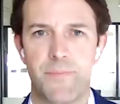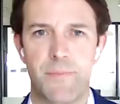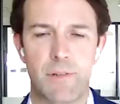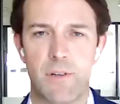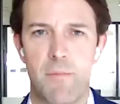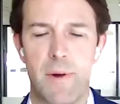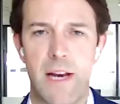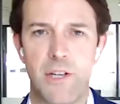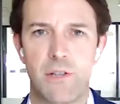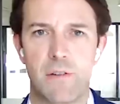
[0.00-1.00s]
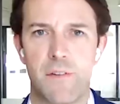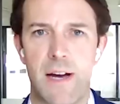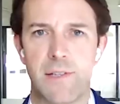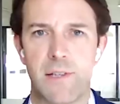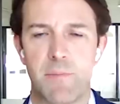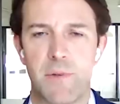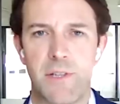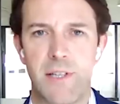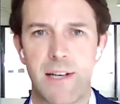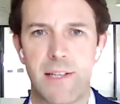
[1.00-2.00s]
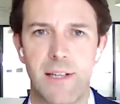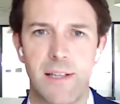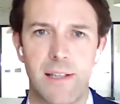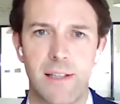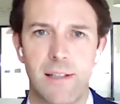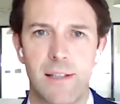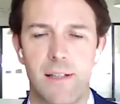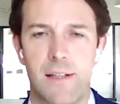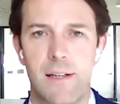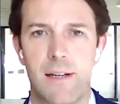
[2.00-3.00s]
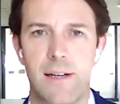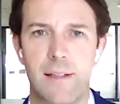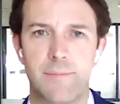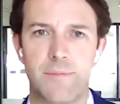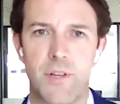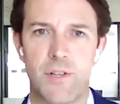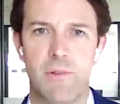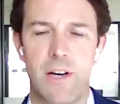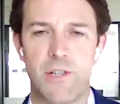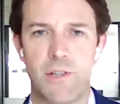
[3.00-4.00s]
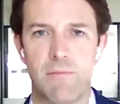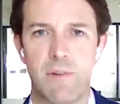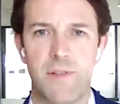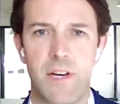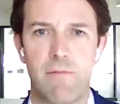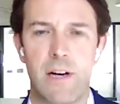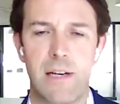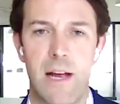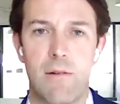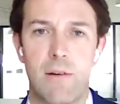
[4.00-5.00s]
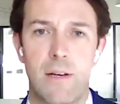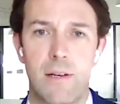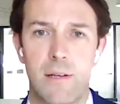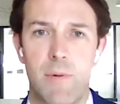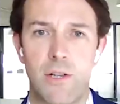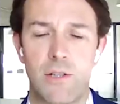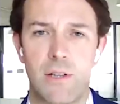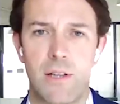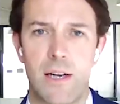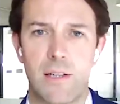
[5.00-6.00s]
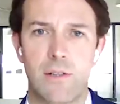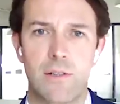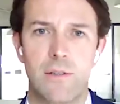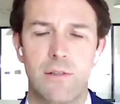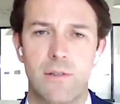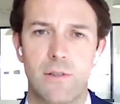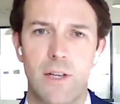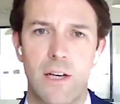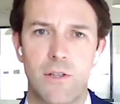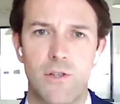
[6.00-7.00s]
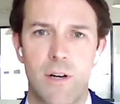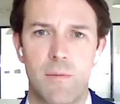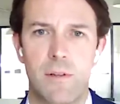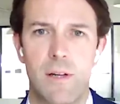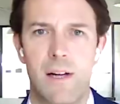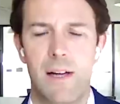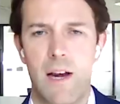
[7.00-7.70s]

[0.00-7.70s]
you know, a combination of factors, but the debt ceiling situation that we've seen right now in anticipation that could get into trouble.